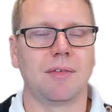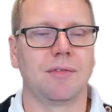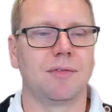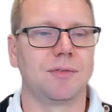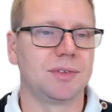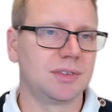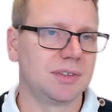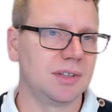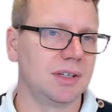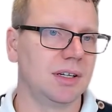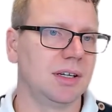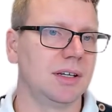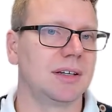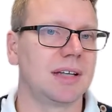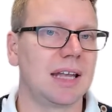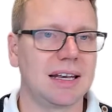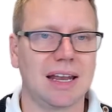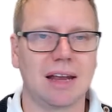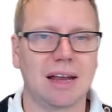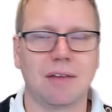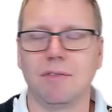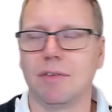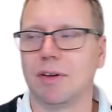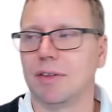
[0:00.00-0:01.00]
seen
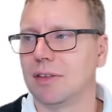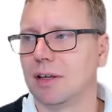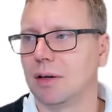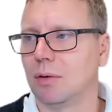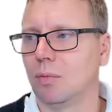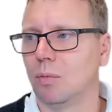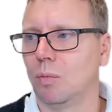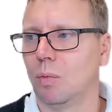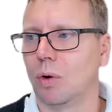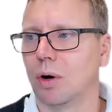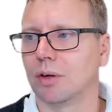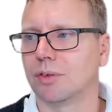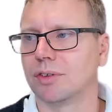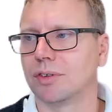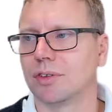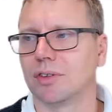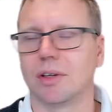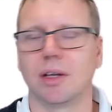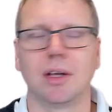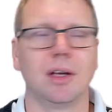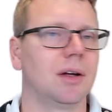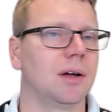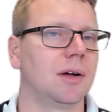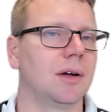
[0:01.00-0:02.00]
that everything works
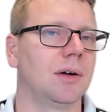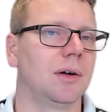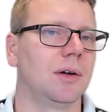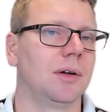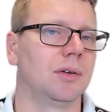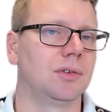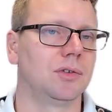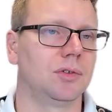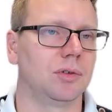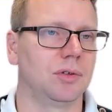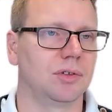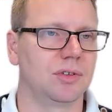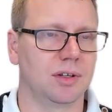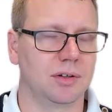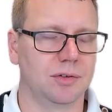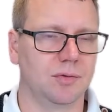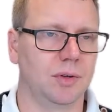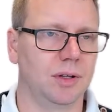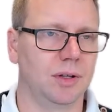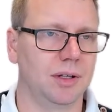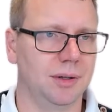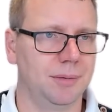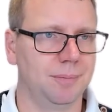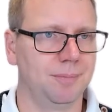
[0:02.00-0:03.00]
successfully.